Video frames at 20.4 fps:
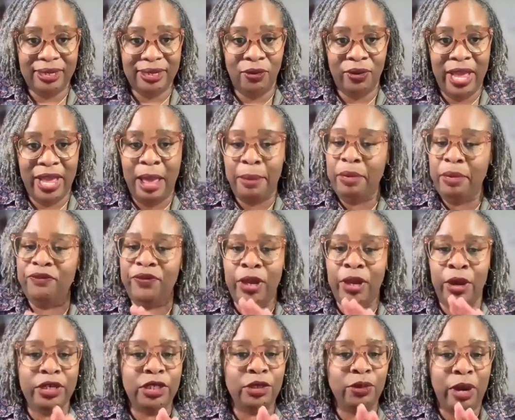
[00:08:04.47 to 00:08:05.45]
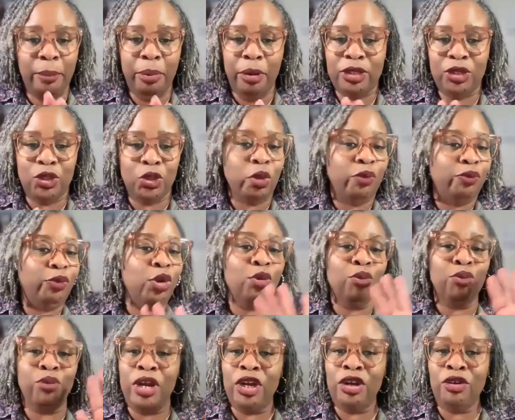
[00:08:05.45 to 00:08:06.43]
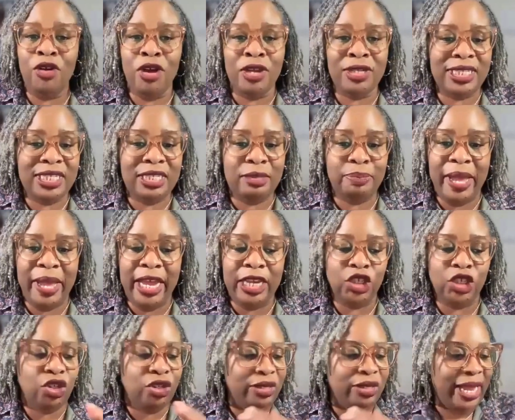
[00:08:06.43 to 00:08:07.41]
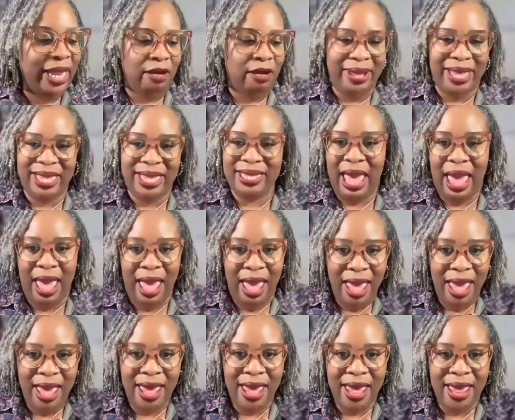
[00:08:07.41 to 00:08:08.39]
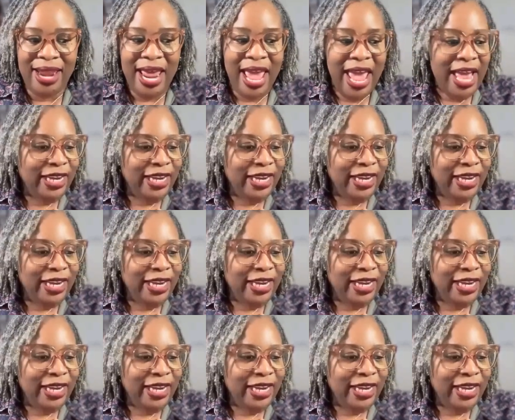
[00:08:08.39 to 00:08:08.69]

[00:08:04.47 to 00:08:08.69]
Okay, I'm a very direct person. So if you're running across this page and you're like, oh my God,